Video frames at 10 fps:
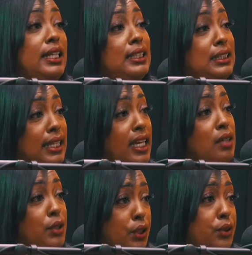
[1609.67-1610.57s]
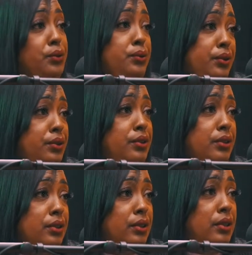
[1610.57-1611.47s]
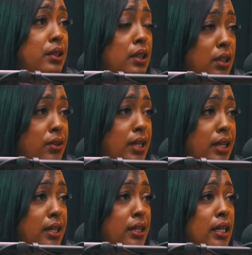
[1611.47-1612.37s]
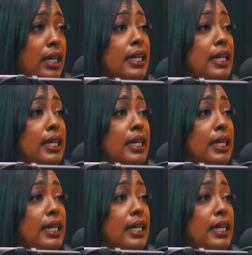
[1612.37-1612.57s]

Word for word: that same dude. Okay,